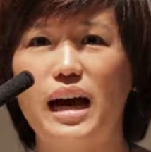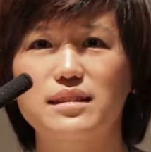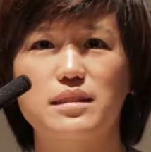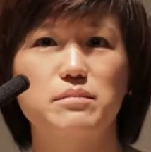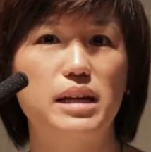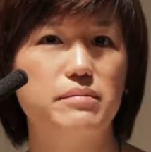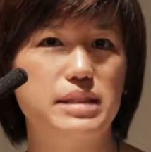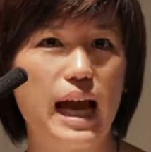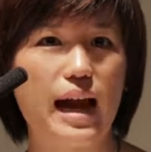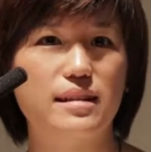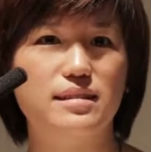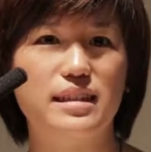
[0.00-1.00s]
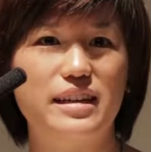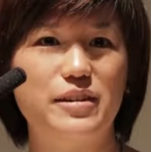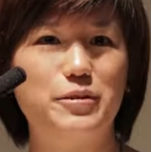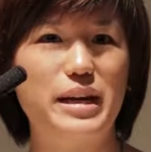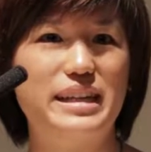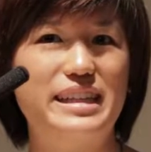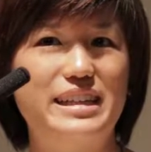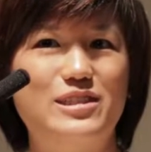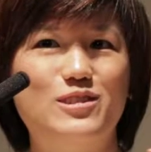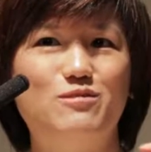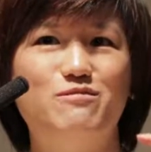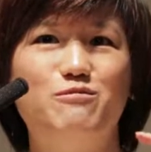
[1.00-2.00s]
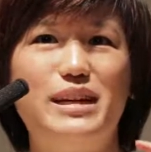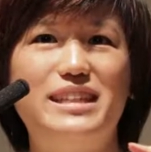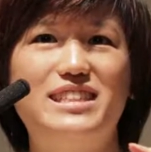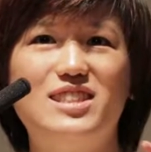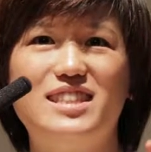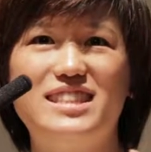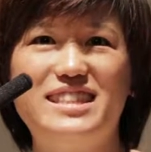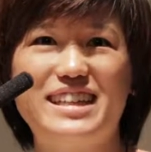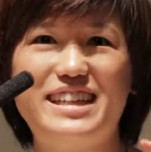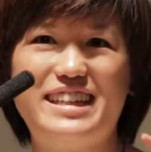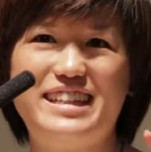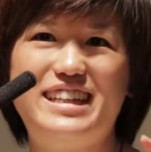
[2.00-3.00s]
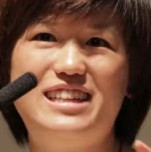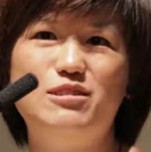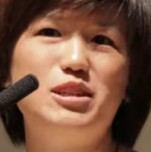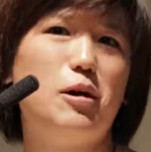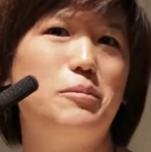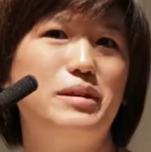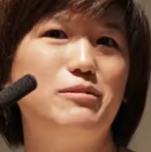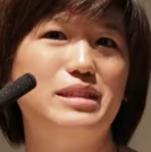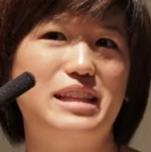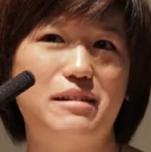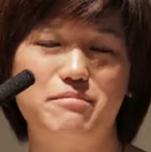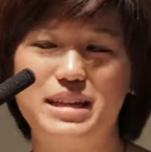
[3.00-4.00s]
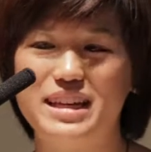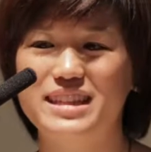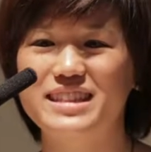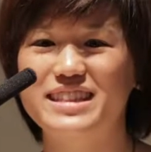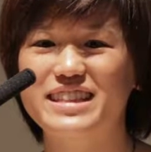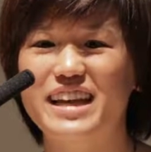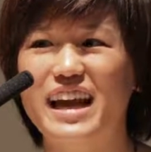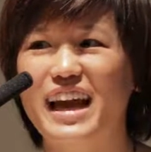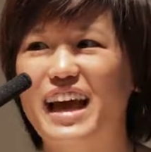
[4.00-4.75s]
I sometimes ask, like, oh wait, could you wait just a second, can you tell me what that means?